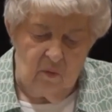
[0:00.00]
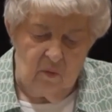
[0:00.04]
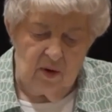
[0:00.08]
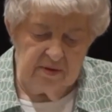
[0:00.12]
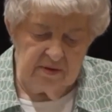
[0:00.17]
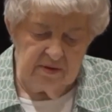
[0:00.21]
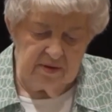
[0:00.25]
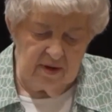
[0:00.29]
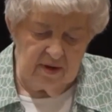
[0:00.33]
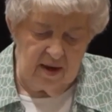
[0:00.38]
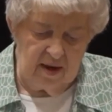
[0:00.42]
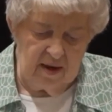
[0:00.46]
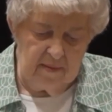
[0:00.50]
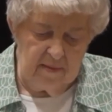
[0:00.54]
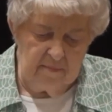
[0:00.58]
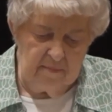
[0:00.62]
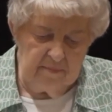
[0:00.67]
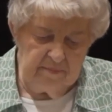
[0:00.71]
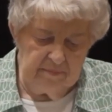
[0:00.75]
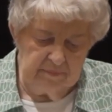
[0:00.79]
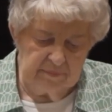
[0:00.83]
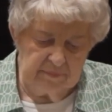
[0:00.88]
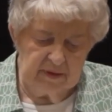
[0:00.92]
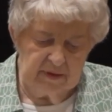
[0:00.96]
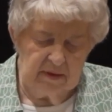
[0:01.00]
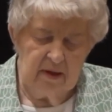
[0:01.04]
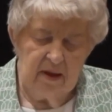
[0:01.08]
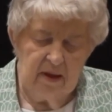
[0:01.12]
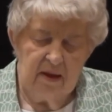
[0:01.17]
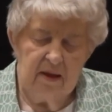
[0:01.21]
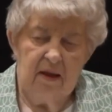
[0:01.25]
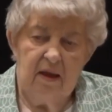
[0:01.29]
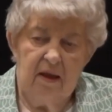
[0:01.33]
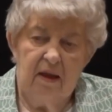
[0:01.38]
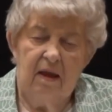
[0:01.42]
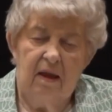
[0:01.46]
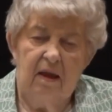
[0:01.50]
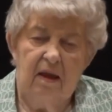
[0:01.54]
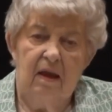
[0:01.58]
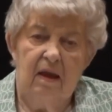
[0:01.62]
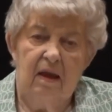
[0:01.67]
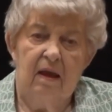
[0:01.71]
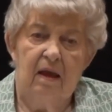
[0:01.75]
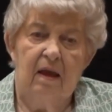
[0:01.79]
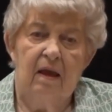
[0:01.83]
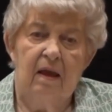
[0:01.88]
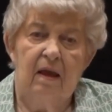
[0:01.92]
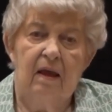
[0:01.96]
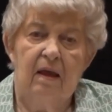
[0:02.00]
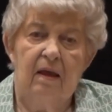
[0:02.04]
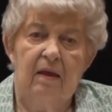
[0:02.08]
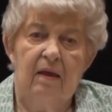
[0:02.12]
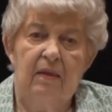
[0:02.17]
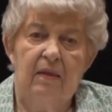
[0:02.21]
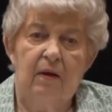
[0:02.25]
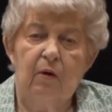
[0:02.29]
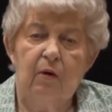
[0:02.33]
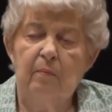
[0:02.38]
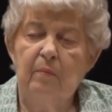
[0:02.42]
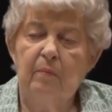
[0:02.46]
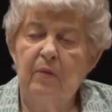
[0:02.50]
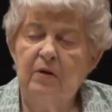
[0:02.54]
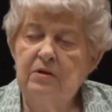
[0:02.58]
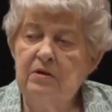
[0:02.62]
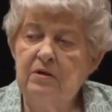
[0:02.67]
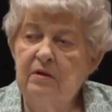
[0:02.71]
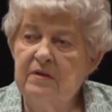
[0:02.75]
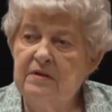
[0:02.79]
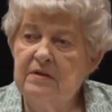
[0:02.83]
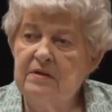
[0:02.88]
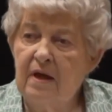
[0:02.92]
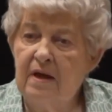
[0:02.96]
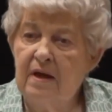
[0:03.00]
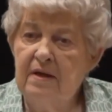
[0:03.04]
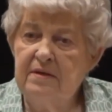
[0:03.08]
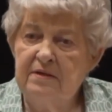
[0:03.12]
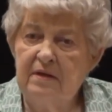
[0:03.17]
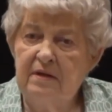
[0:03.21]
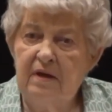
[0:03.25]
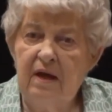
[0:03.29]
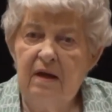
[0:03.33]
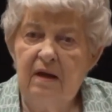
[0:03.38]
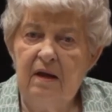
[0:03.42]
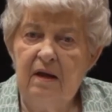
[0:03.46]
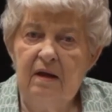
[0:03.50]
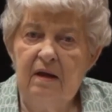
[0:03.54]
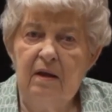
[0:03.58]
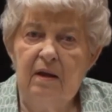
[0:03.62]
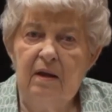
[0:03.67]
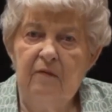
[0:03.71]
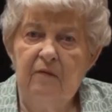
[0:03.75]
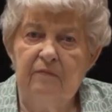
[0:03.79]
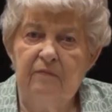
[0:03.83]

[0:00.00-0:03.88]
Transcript: One time, there were a bunch of us ice skating,